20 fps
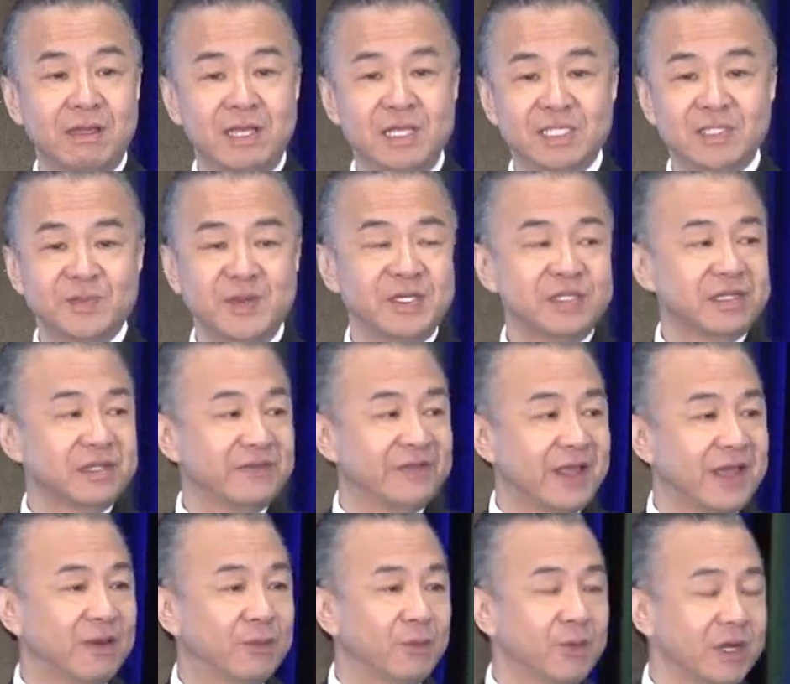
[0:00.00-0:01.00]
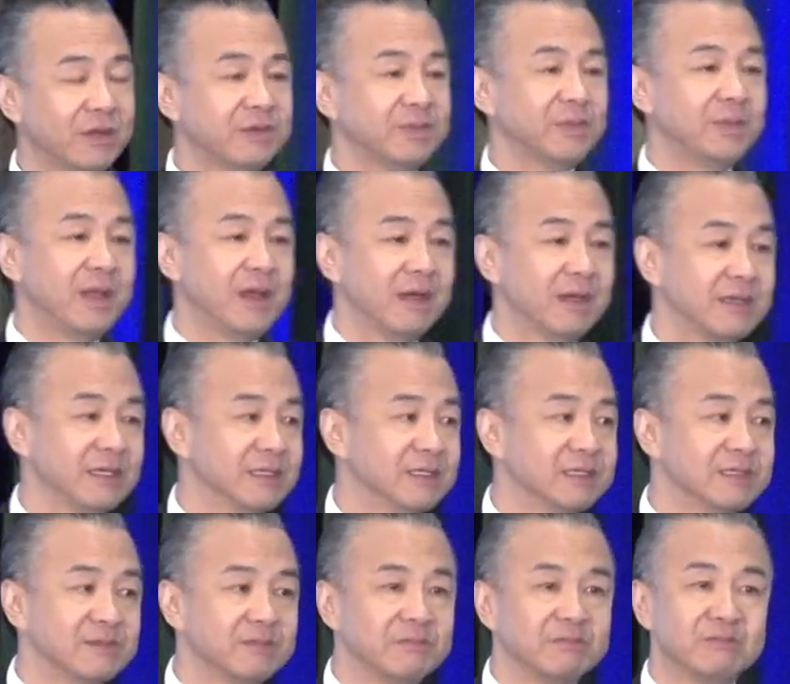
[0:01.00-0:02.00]
especially if that wealth block
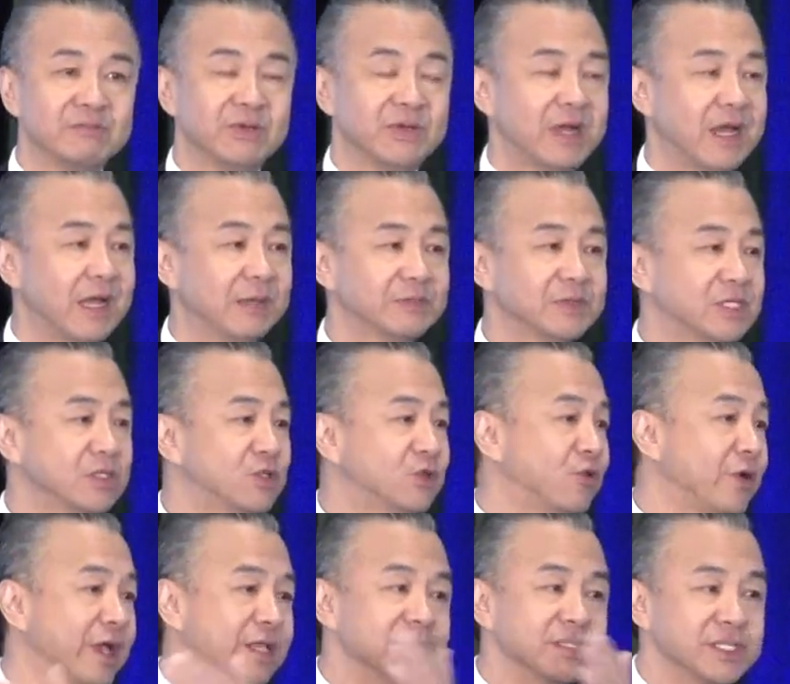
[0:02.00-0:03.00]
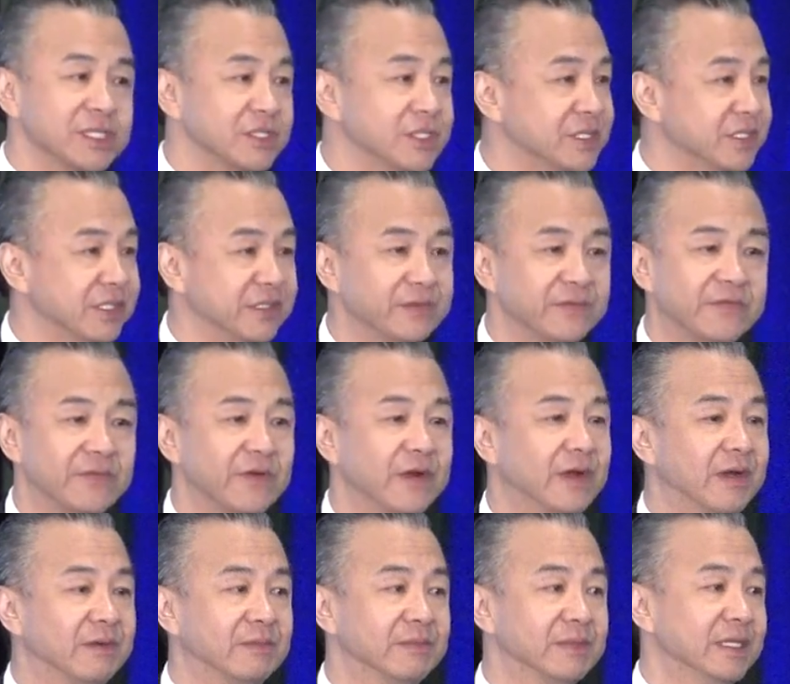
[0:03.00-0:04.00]
is perhaps transitioned
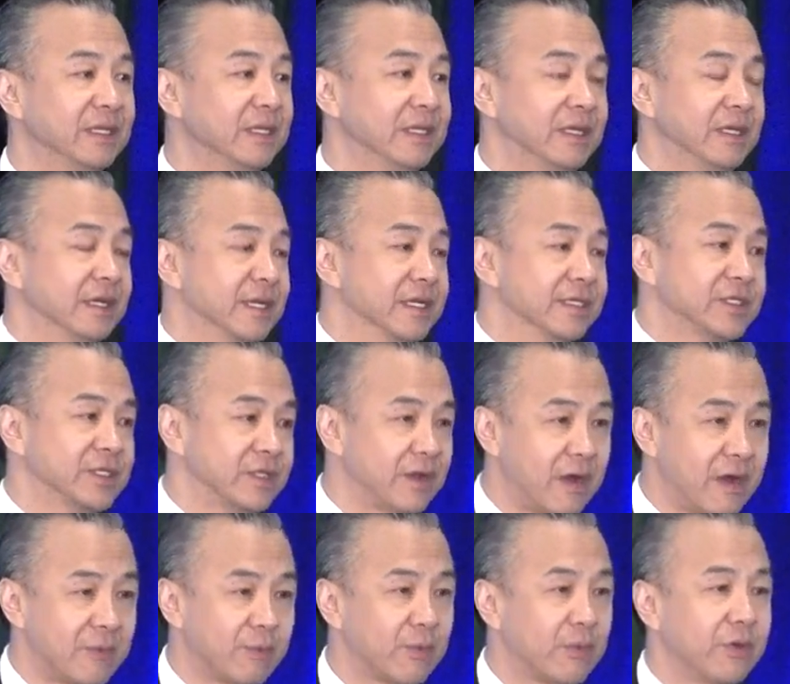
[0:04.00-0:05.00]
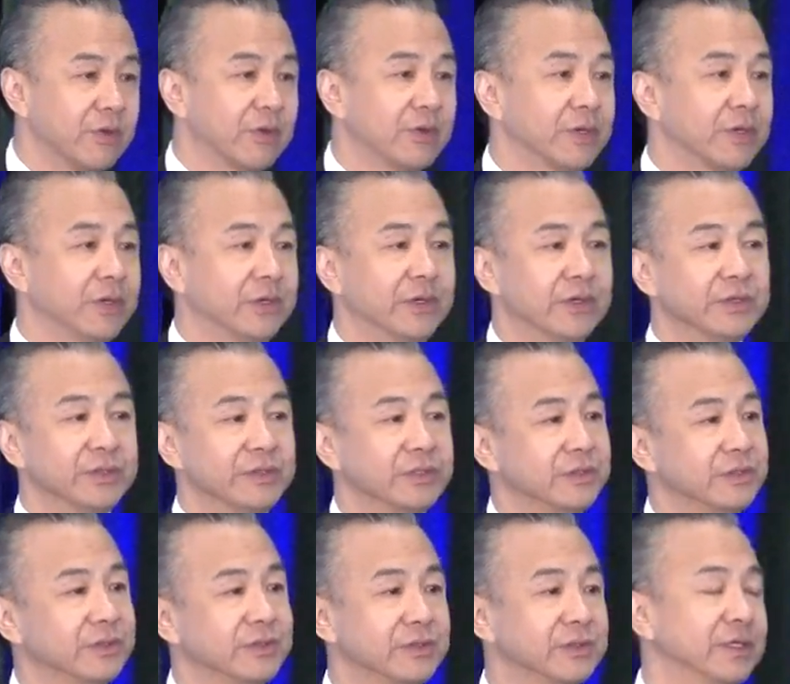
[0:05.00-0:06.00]
from a stockbroker
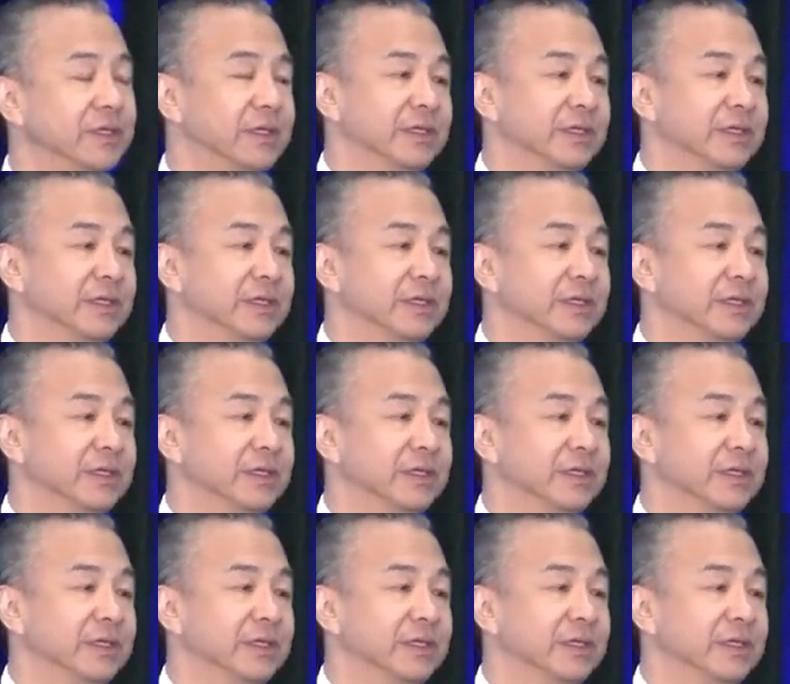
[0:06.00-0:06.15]
to,